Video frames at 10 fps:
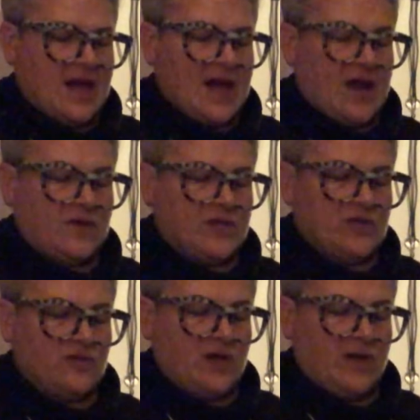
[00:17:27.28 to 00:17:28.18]
How can
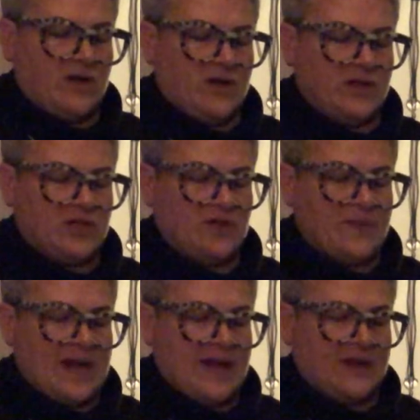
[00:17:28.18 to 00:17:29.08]
you not arc your
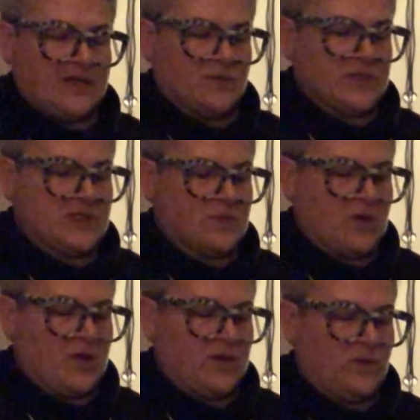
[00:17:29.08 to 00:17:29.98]
back and
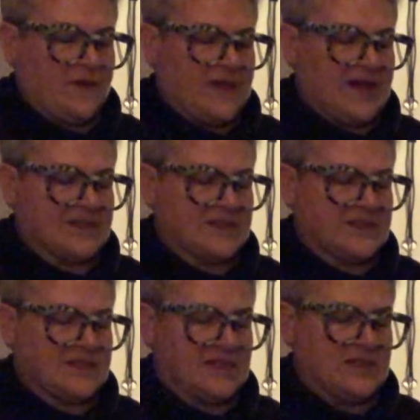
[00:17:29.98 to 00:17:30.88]
respond with
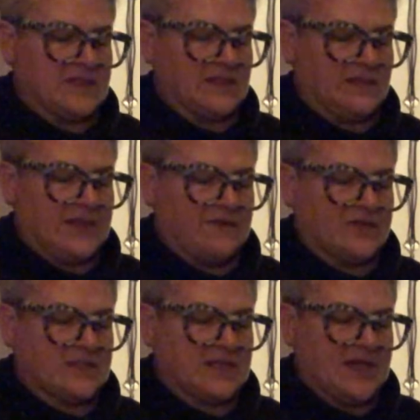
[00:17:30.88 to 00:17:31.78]
ecstasy to the
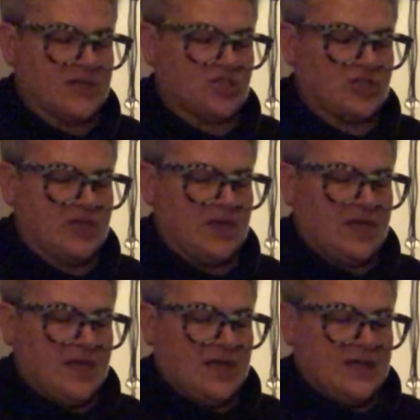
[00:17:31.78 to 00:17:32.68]
lover's touch,
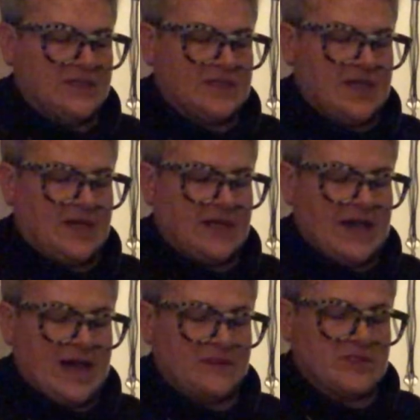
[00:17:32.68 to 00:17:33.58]
saying in
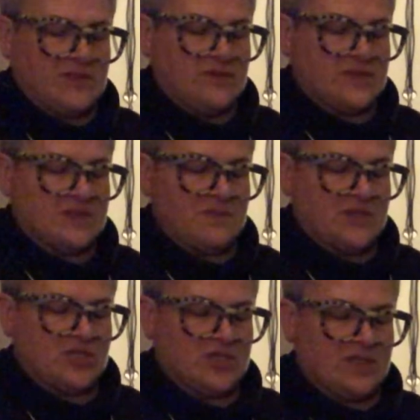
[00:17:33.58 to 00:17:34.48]
absolute
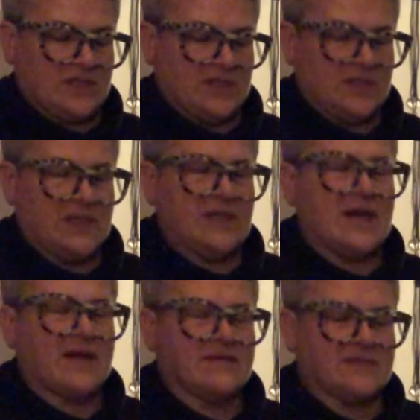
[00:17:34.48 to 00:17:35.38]
submission,
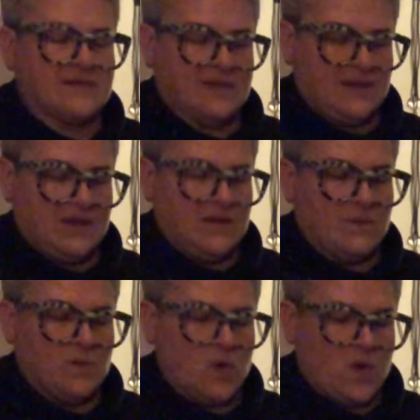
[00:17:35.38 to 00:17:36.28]
yes,
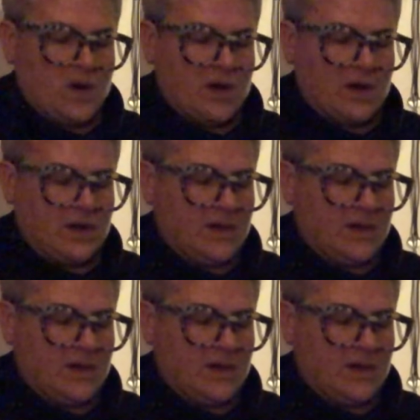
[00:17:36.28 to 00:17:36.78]
more.